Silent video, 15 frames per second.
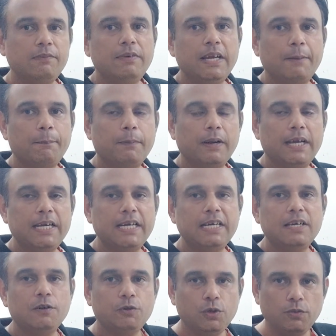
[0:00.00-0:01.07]
we apply it,
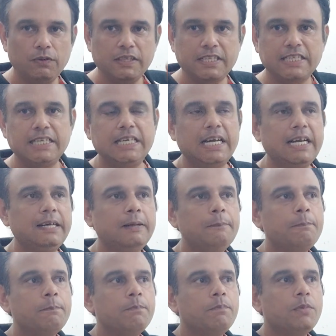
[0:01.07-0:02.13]
you will see that
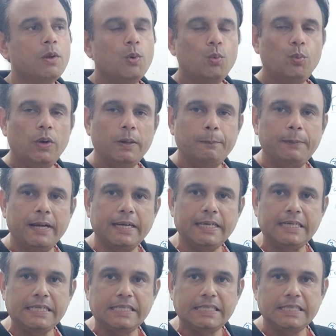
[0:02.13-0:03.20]
1
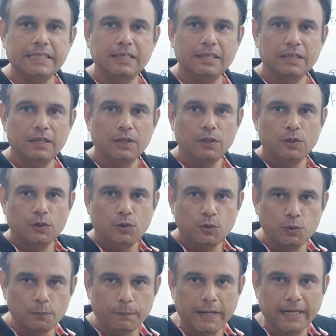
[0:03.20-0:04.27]
practice,
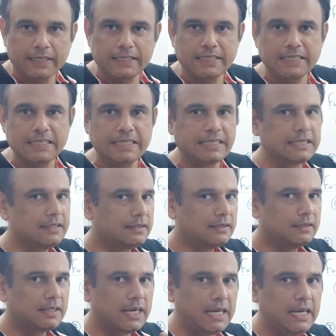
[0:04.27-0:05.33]
2 practices,
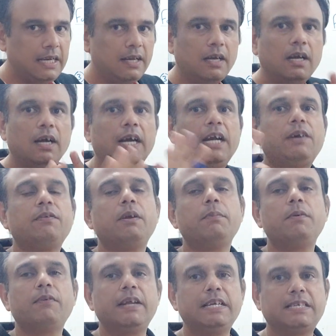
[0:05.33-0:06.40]
3, it will be
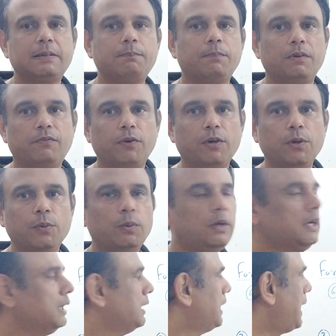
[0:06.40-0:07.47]
very simple for you.
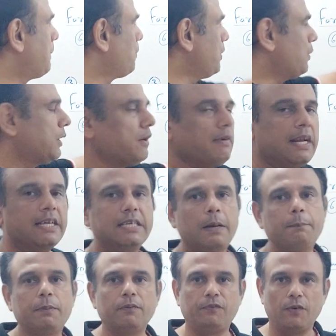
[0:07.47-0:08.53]
I am going to give an
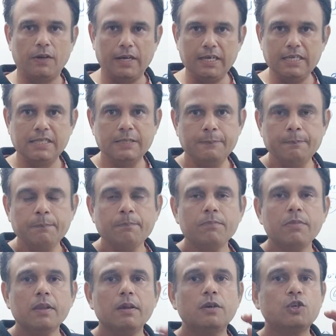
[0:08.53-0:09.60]
example for it.
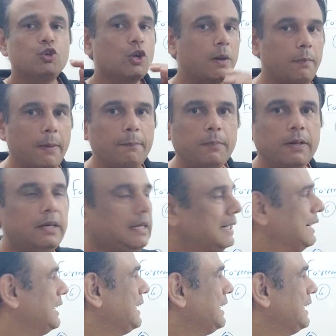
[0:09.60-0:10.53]
So remember,